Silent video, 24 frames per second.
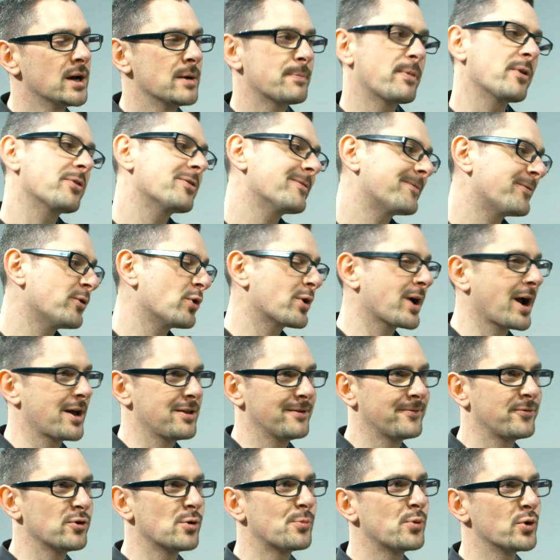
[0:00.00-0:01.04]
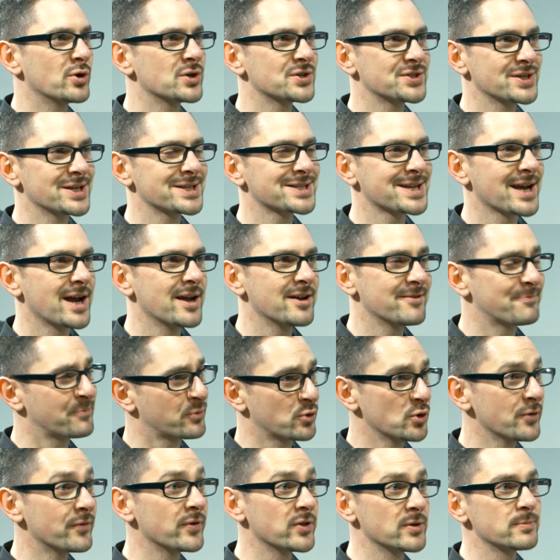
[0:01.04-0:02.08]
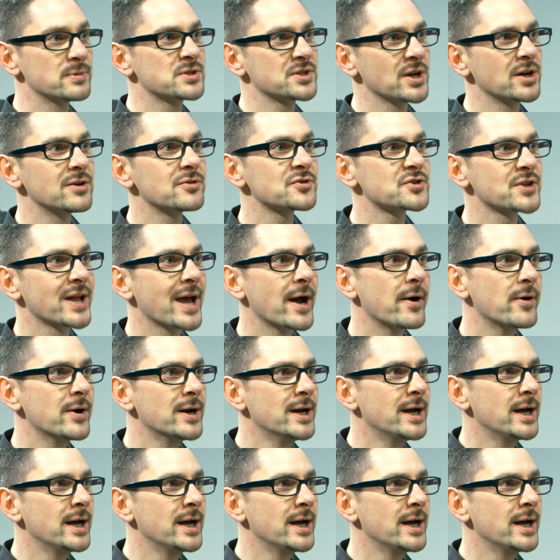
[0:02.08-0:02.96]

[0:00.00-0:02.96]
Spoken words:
Both the 4K and the 4.6K have proven themselves now